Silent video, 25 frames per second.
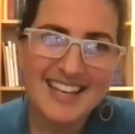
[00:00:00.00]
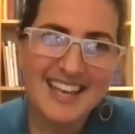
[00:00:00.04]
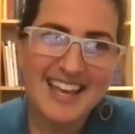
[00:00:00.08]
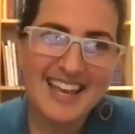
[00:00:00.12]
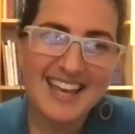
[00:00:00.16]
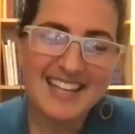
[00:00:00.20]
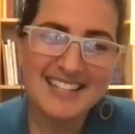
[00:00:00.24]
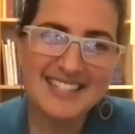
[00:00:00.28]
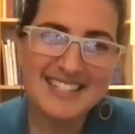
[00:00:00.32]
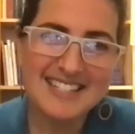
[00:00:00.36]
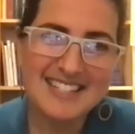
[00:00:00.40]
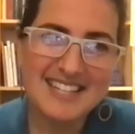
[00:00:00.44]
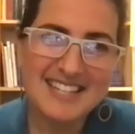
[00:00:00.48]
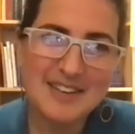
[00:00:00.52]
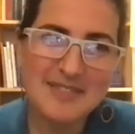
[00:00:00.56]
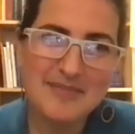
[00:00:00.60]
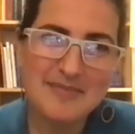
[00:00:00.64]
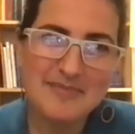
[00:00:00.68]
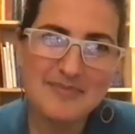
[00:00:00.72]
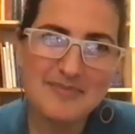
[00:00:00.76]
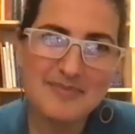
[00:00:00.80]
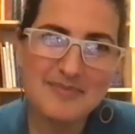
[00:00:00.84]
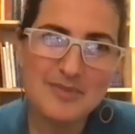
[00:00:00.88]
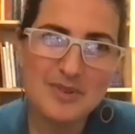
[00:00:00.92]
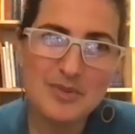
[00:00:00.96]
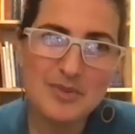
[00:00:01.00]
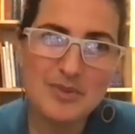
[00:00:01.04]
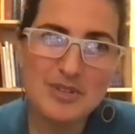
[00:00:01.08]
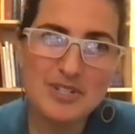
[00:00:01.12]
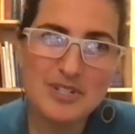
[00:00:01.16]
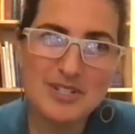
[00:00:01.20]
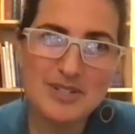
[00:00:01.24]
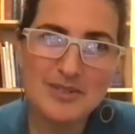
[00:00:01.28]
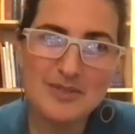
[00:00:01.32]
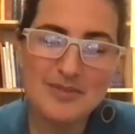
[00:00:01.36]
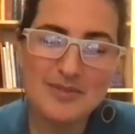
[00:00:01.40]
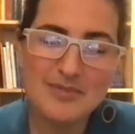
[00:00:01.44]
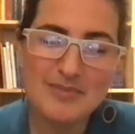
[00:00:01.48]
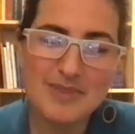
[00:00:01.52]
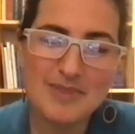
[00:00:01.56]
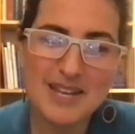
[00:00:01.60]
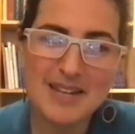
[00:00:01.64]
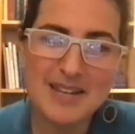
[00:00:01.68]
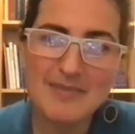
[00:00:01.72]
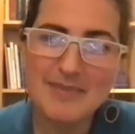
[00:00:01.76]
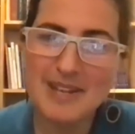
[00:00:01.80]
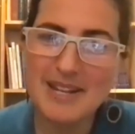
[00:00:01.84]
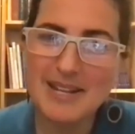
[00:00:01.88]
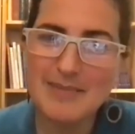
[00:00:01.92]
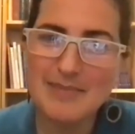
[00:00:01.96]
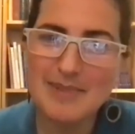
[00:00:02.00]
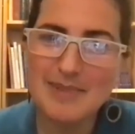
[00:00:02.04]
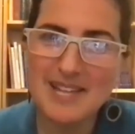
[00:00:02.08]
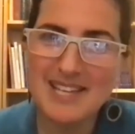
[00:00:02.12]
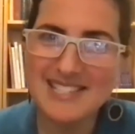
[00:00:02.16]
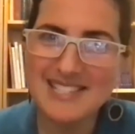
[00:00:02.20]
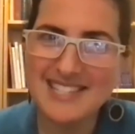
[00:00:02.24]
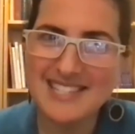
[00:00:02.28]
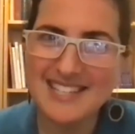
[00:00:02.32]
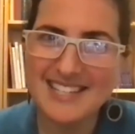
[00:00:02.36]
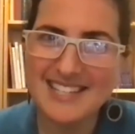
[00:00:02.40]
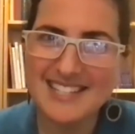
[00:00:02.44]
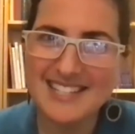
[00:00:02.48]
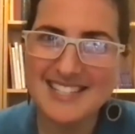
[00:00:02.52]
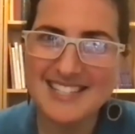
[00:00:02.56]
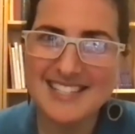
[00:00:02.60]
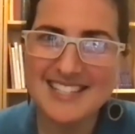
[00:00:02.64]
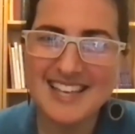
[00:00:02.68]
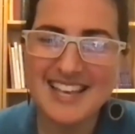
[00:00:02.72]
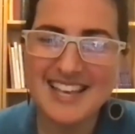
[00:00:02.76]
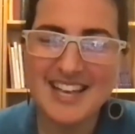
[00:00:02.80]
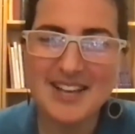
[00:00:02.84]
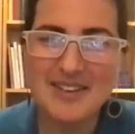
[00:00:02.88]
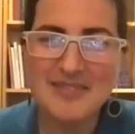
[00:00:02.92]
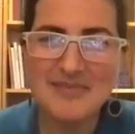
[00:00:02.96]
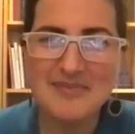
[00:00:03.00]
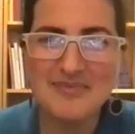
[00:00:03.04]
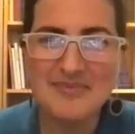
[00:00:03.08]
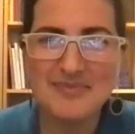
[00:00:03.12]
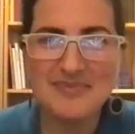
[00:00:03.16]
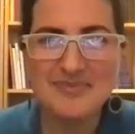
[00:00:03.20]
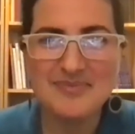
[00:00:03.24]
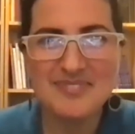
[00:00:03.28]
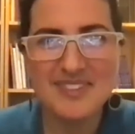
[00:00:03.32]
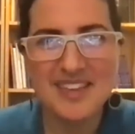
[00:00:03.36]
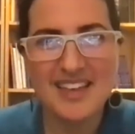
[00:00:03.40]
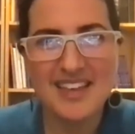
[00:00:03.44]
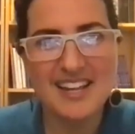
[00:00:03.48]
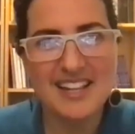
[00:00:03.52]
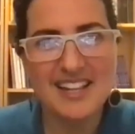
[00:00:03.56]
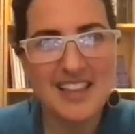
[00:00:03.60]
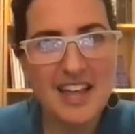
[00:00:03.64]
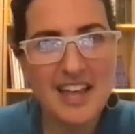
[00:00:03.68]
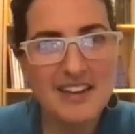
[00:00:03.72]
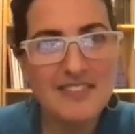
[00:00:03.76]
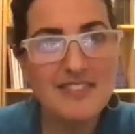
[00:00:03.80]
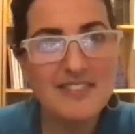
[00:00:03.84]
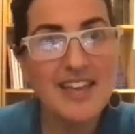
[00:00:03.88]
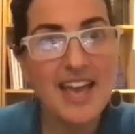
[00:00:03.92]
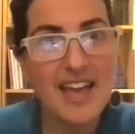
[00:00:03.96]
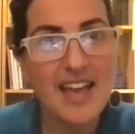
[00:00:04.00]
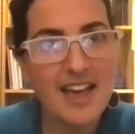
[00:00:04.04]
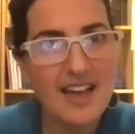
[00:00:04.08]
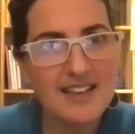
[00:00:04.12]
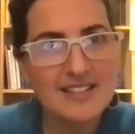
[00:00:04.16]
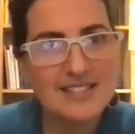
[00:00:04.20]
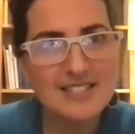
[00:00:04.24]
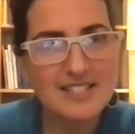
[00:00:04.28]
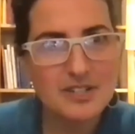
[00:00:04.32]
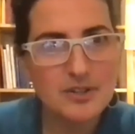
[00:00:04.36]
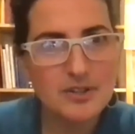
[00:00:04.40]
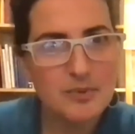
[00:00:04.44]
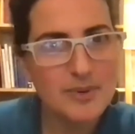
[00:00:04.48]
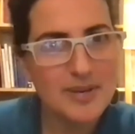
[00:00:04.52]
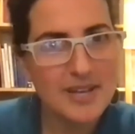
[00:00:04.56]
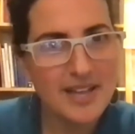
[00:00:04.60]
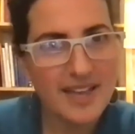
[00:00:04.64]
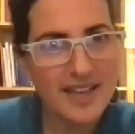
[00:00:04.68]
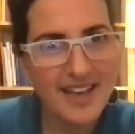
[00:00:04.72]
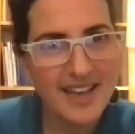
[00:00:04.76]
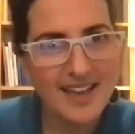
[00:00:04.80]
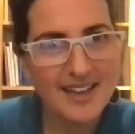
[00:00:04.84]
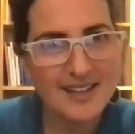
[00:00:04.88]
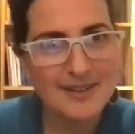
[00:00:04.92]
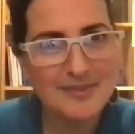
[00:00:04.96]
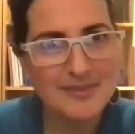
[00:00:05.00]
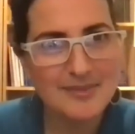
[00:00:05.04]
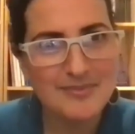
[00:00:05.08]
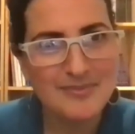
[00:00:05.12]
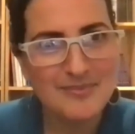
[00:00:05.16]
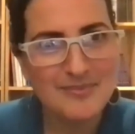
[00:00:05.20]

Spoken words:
And we wish you many, many blessings and a lot of chaos in your week ahead.